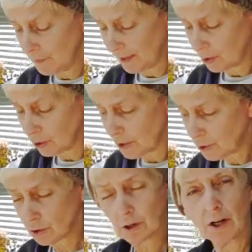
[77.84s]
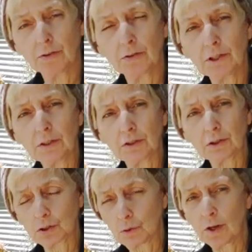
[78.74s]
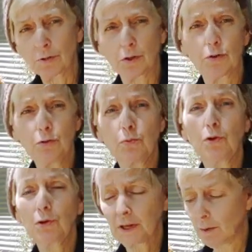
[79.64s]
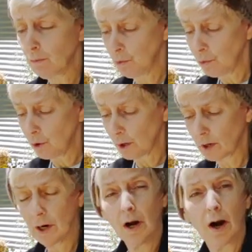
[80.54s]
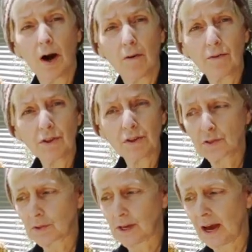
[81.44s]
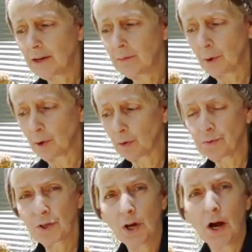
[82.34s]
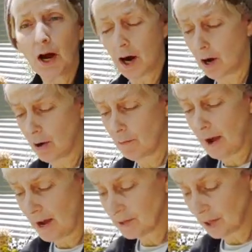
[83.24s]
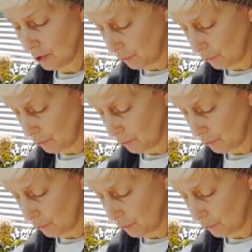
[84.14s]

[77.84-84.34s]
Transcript: They cluster underneath the soil, so you will get more of these canna bulbs as they